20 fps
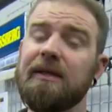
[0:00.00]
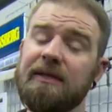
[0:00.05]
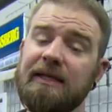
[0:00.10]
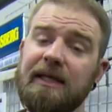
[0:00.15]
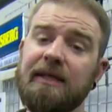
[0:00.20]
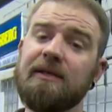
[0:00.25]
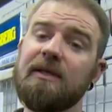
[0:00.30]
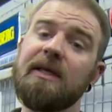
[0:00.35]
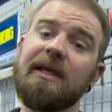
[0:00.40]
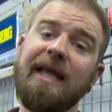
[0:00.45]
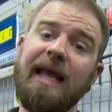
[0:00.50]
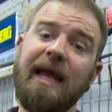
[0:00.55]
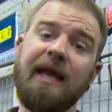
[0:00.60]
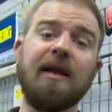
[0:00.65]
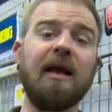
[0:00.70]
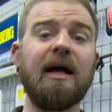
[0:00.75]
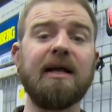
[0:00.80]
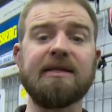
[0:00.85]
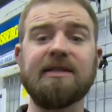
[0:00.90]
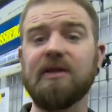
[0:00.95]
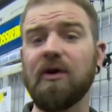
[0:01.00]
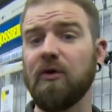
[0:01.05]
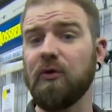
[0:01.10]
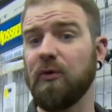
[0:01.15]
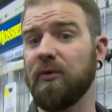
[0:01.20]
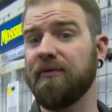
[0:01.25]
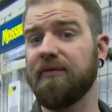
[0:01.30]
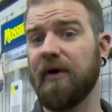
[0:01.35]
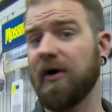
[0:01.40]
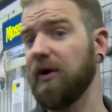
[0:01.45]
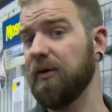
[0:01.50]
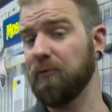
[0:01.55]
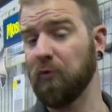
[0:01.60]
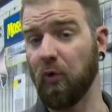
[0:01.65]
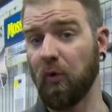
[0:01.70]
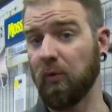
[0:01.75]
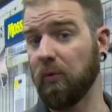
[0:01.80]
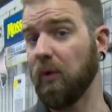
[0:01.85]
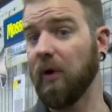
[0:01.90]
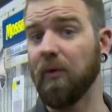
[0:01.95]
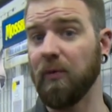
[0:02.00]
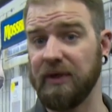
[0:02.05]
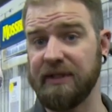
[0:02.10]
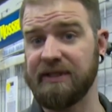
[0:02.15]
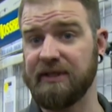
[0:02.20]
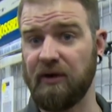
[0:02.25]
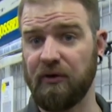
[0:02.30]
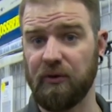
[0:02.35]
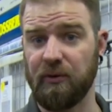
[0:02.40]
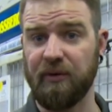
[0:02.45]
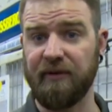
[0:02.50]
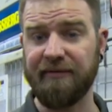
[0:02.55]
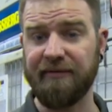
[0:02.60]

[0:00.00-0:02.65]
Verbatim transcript: legally cannot sell you a firearm, nor will we sell you